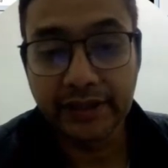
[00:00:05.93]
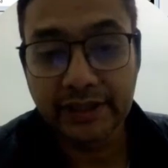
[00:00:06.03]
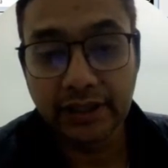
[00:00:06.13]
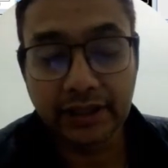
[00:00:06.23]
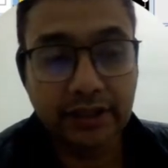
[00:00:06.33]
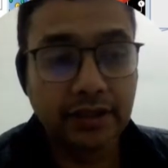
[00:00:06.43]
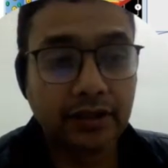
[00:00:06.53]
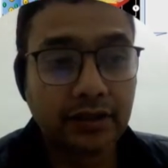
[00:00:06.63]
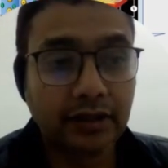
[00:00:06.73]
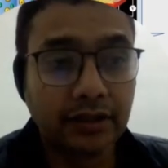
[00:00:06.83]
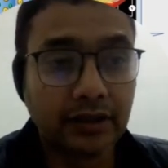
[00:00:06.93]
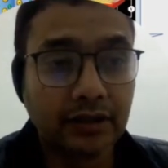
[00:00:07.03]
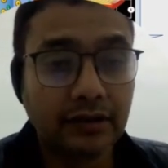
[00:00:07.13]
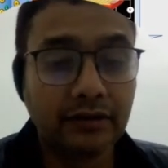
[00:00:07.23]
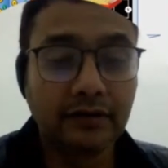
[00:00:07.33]
this lecture,
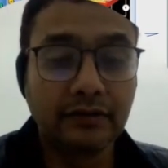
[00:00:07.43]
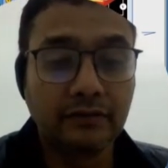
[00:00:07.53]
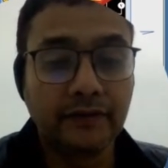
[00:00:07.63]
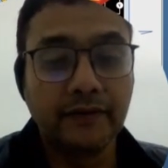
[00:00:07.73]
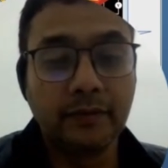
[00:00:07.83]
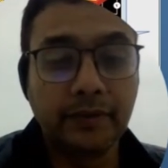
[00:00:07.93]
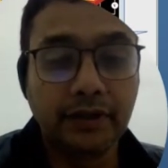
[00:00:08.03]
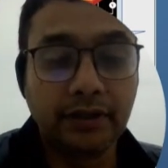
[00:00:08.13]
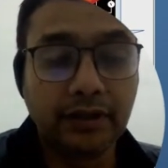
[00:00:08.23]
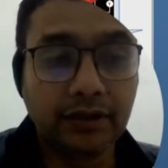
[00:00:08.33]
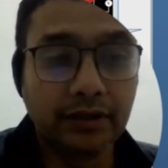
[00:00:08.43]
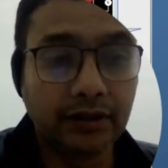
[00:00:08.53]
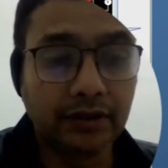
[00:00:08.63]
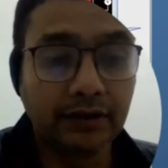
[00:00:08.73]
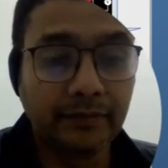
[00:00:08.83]
we will be
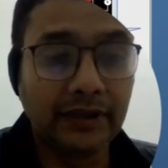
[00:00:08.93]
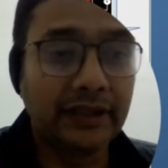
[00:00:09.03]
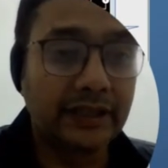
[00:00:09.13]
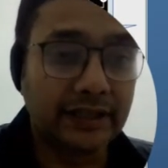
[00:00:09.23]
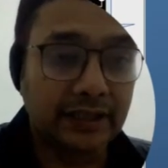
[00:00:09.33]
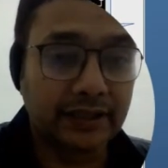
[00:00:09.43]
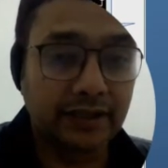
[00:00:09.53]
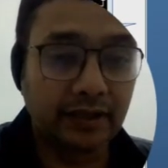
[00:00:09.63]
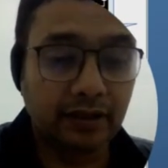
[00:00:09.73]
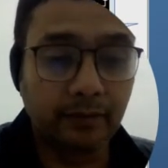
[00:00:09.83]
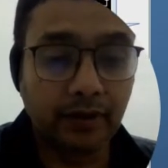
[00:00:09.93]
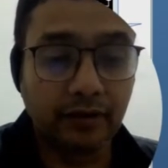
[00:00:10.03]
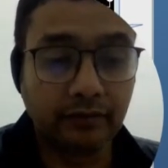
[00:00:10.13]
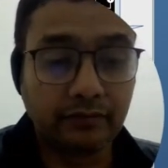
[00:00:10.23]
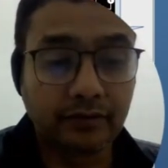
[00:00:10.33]
mainly discussing
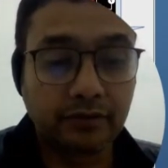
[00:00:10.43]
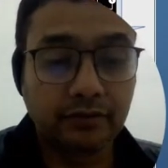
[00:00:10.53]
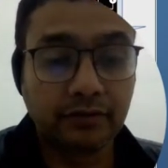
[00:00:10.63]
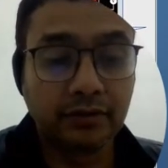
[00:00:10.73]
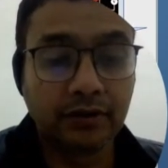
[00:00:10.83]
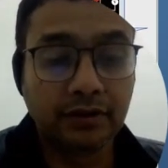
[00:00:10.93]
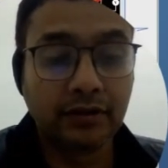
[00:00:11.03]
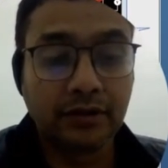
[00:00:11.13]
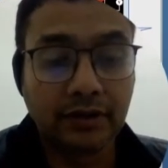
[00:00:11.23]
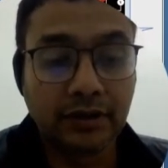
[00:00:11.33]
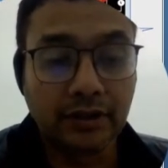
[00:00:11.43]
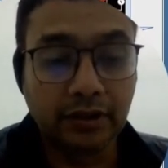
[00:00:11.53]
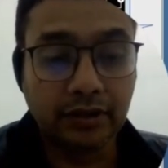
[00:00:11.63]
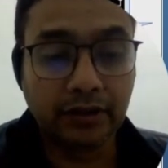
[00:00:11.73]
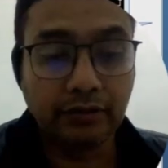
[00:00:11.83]
about
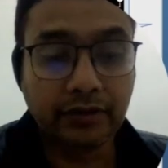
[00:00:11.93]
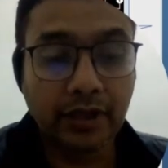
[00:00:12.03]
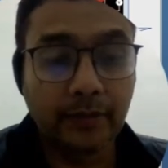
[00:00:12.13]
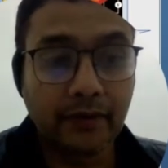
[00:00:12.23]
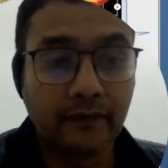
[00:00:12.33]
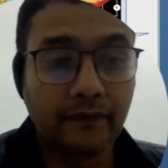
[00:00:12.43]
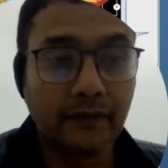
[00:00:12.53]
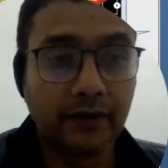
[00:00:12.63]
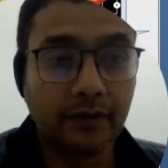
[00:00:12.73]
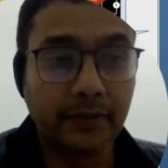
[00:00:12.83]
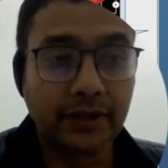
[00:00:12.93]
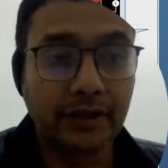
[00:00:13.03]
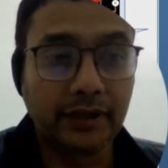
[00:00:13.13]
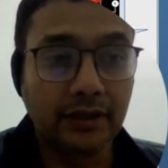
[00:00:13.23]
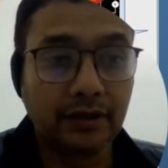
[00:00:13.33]
a new type of
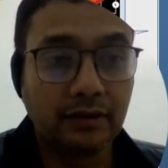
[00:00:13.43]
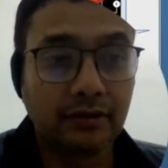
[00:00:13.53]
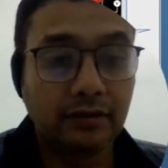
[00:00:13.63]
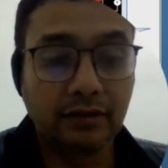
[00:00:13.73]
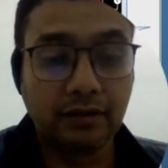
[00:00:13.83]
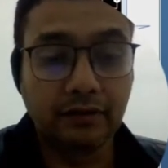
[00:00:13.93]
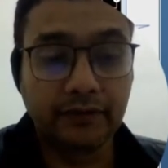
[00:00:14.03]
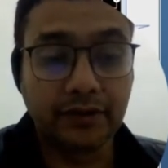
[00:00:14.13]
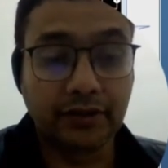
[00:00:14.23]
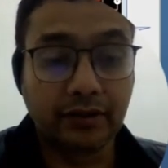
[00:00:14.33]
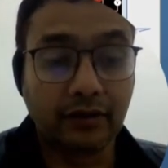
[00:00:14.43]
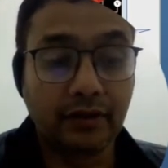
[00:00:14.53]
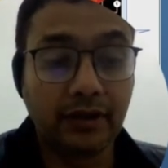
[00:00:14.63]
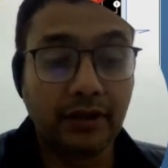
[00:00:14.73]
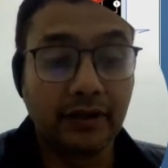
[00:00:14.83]
material which is
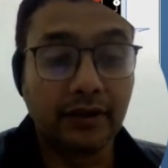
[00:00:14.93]
called